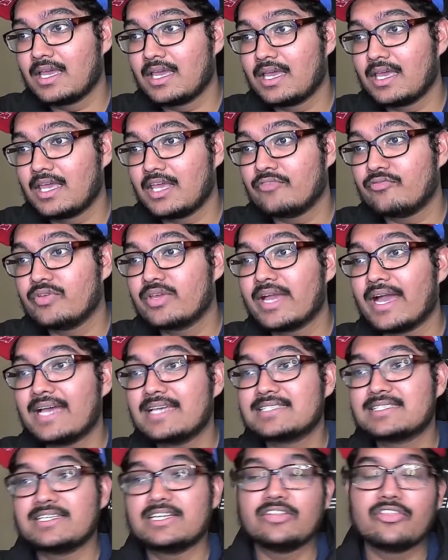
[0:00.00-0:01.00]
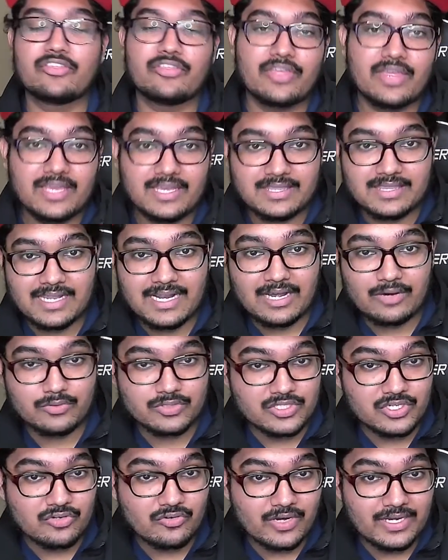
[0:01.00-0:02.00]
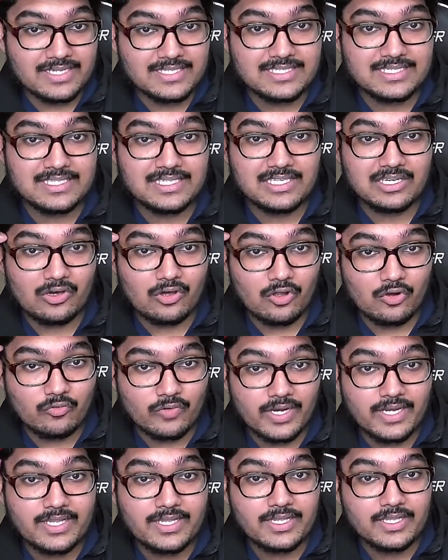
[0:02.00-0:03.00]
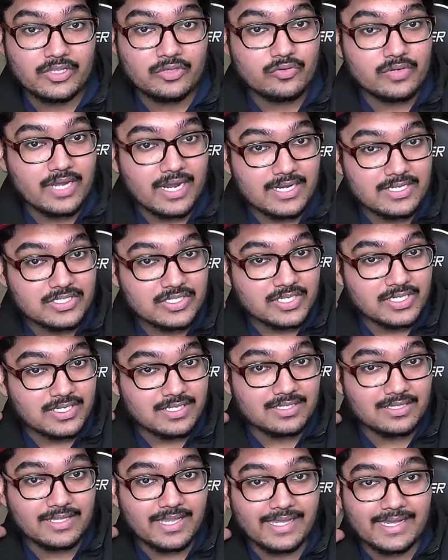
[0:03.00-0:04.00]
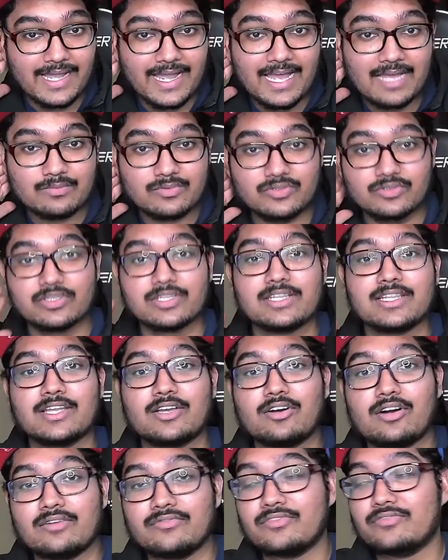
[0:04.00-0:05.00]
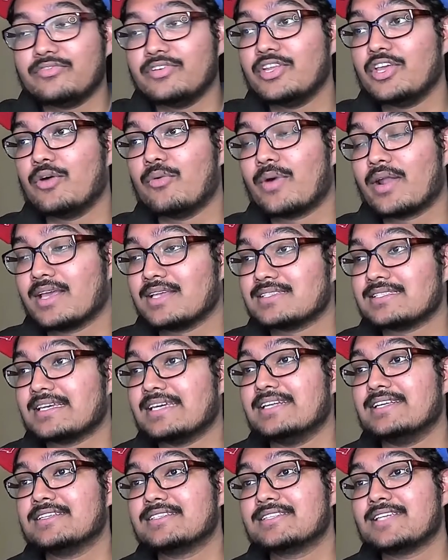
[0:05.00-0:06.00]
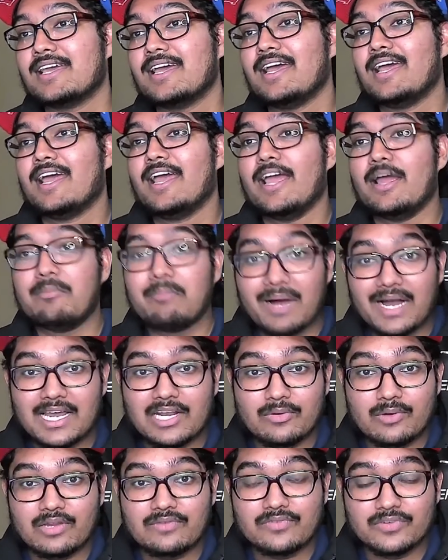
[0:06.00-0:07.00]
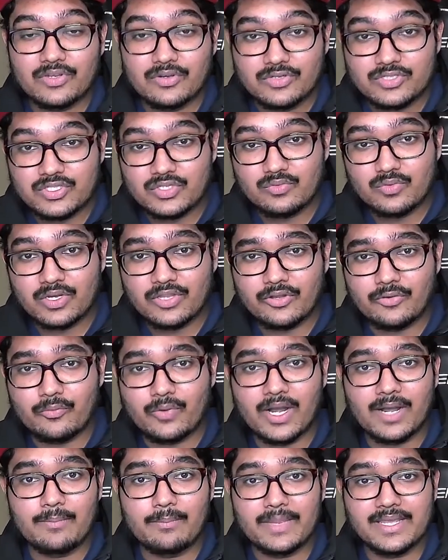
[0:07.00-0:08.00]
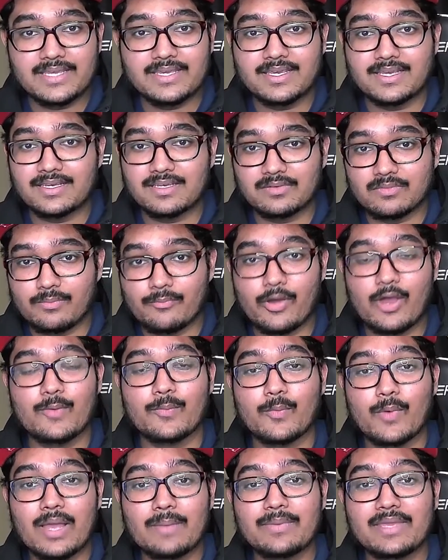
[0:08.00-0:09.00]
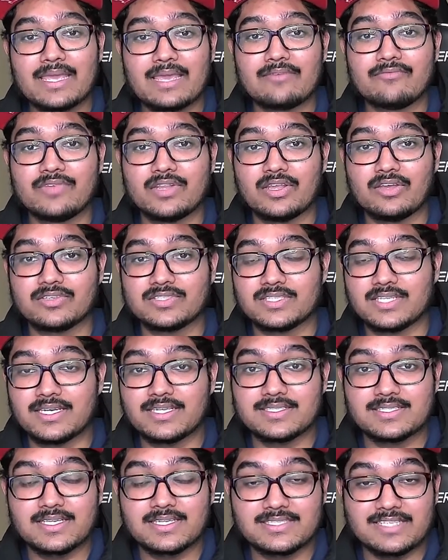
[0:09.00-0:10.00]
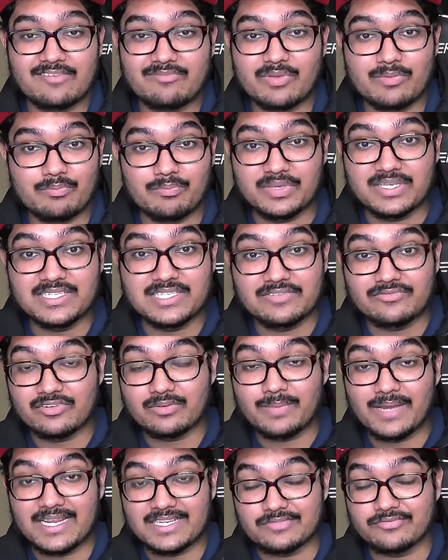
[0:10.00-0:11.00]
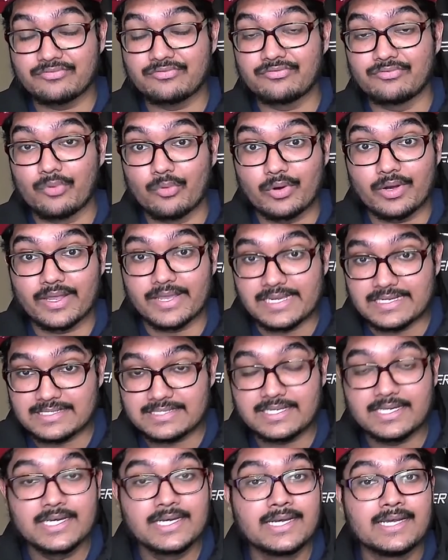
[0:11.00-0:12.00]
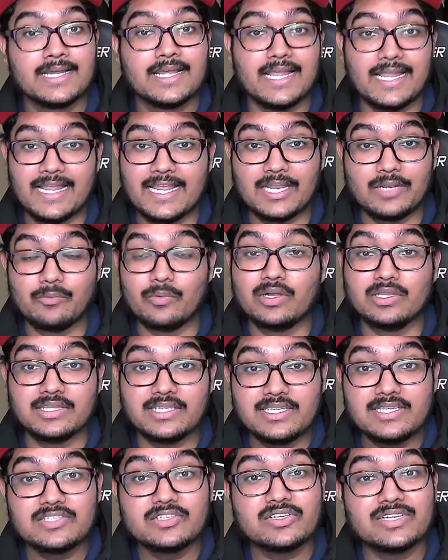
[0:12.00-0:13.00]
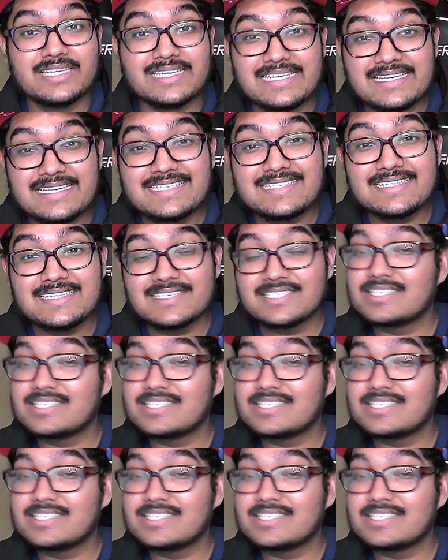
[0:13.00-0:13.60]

if you guys didn't think that I was crazy already, you guys are gonna like absolutely click off the video when I say this. And by the way, for those of you wondering why I'm making web webcam videos today, is because I've been busy for the past four days. And well, these are the easiest